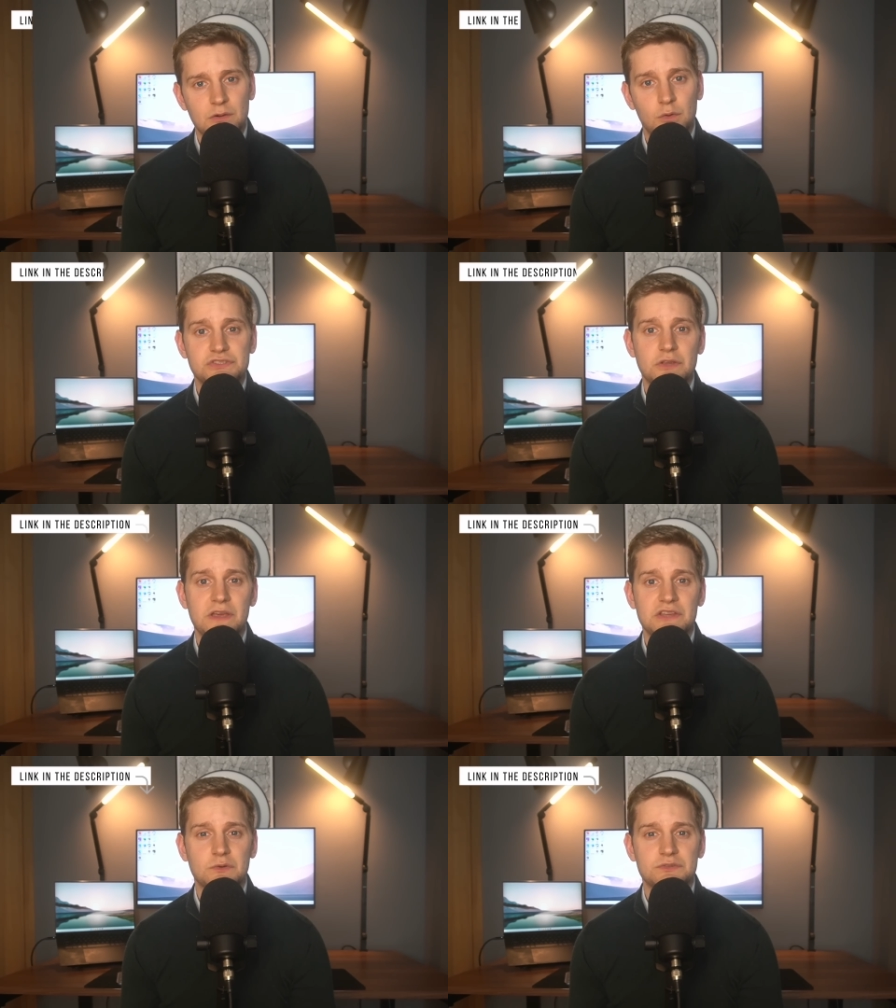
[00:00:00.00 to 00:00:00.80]
Also,
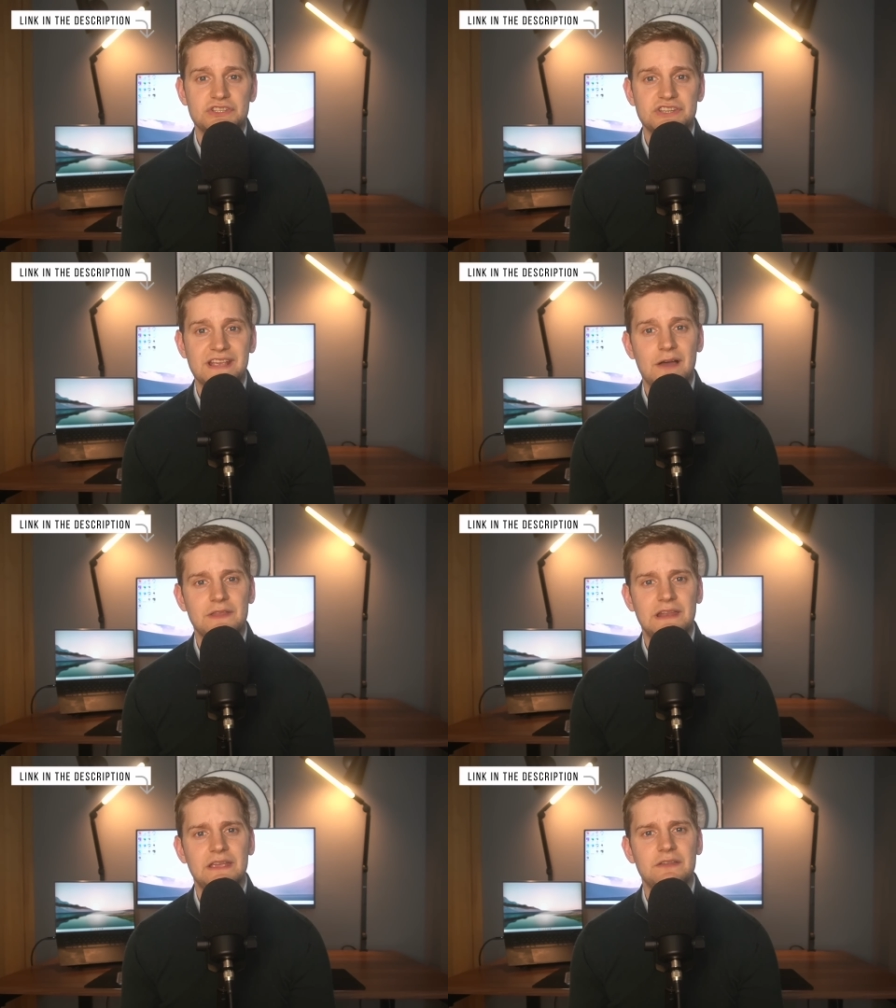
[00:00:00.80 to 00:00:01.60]
make sure to check
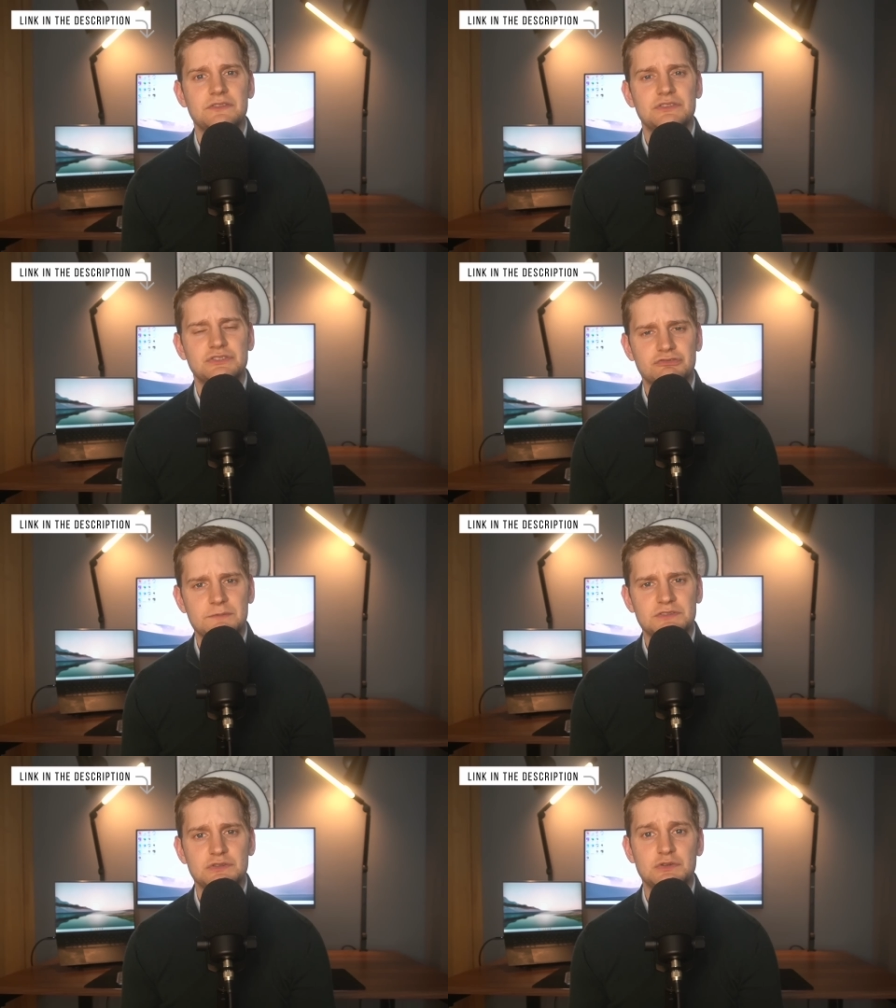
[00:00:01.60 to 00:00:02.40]
out the link in the
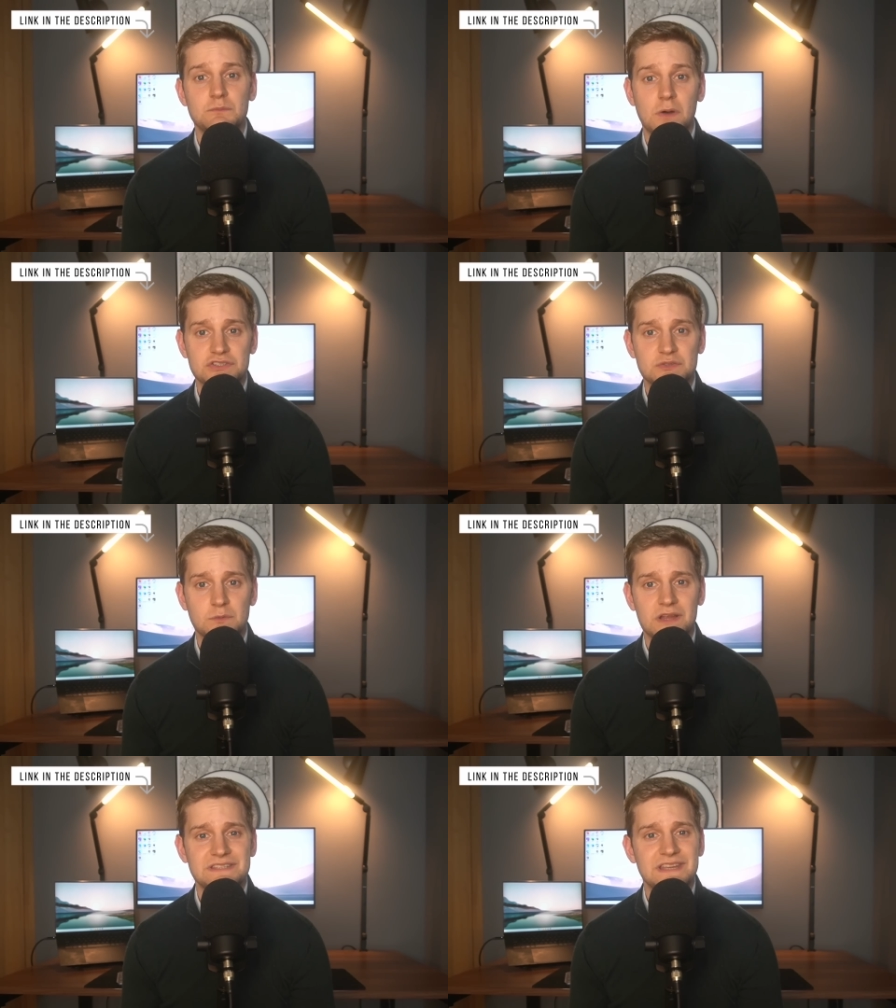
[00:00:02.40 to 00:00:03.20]
description to Masterworks.